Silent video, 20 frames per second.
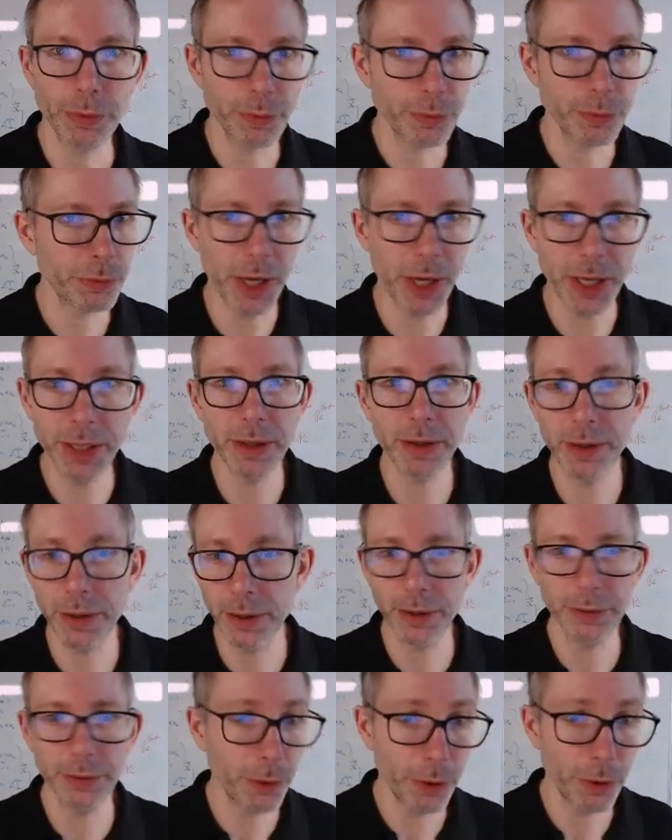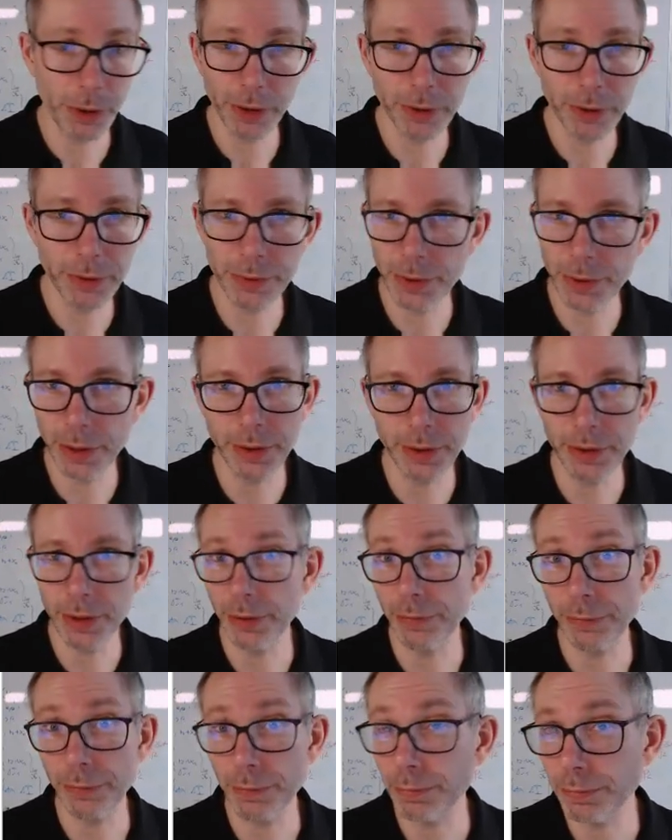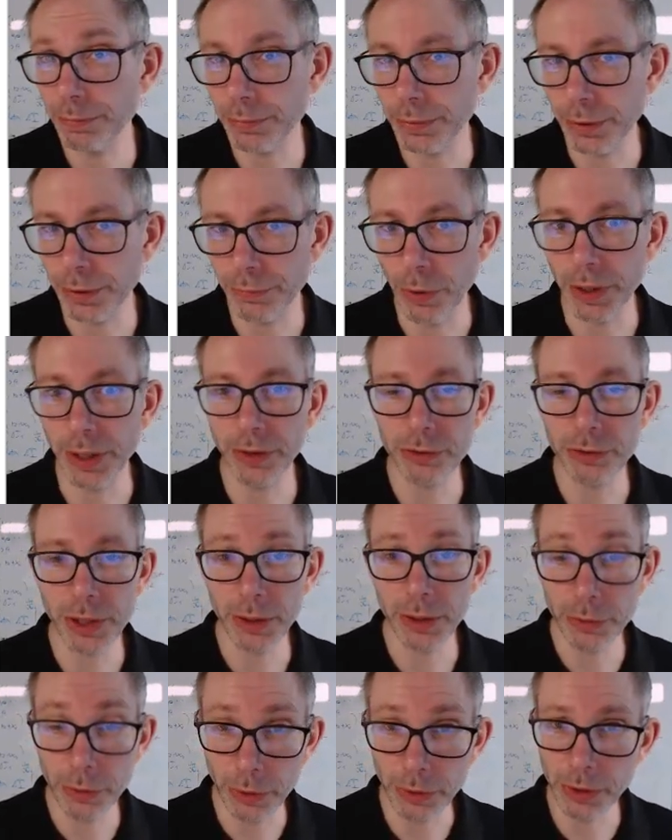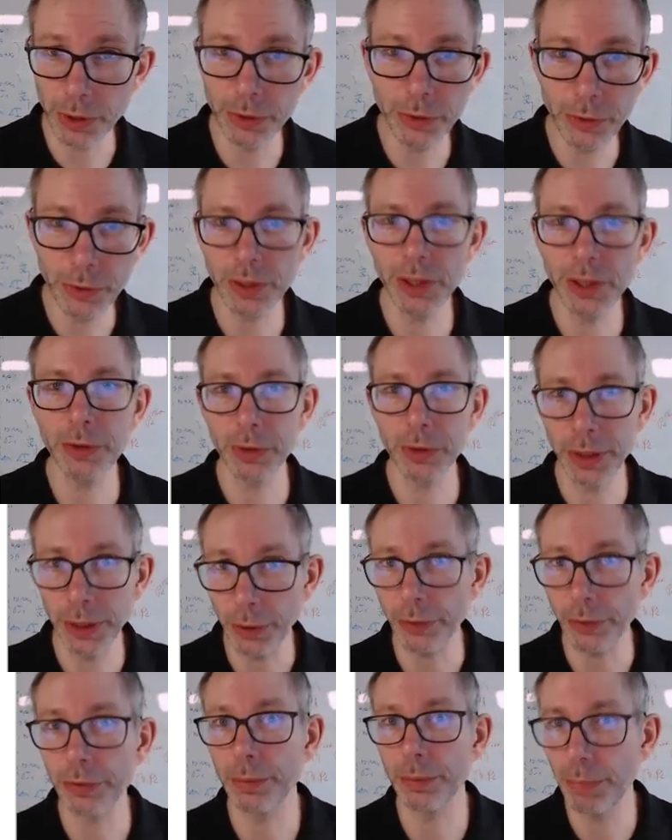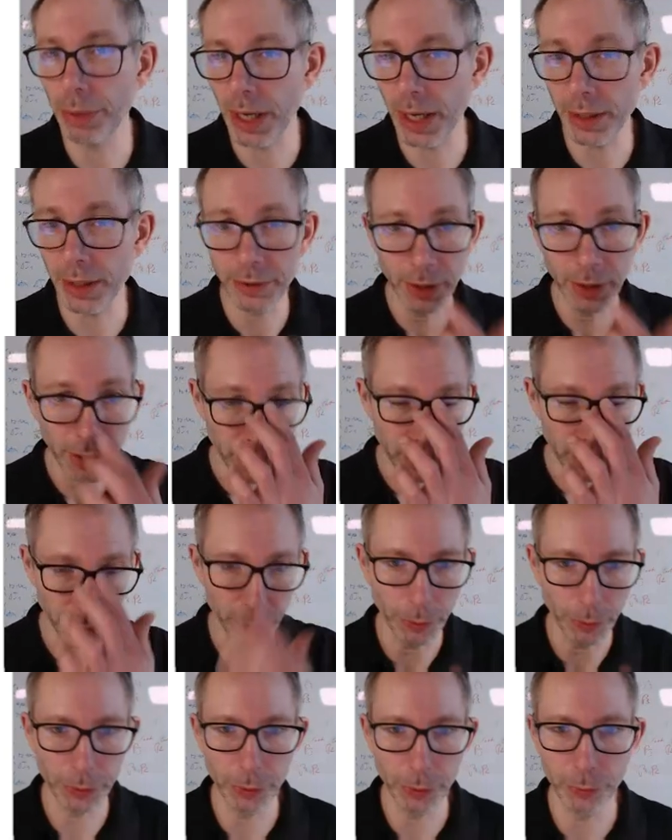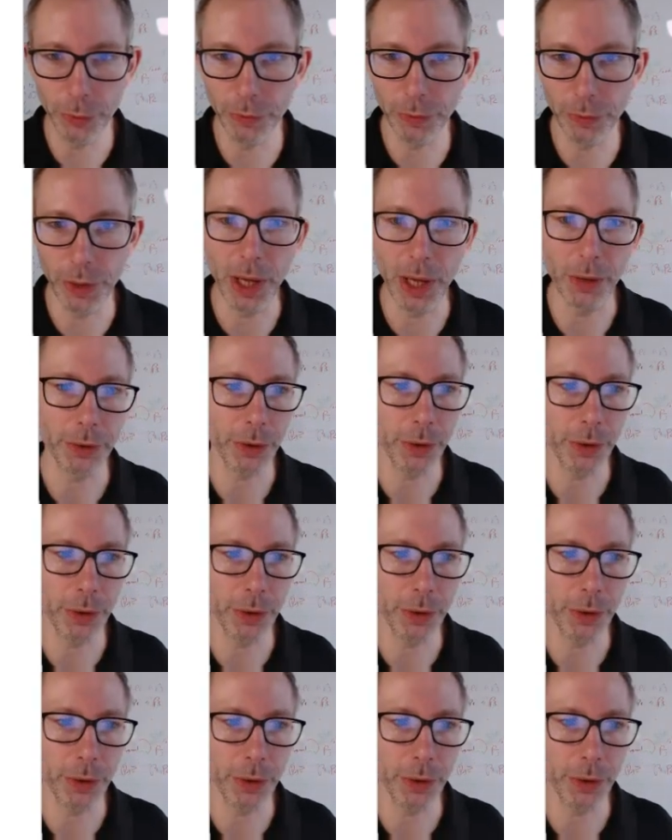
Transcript: trading the foreign exchange continuously. So then also the price is going to move around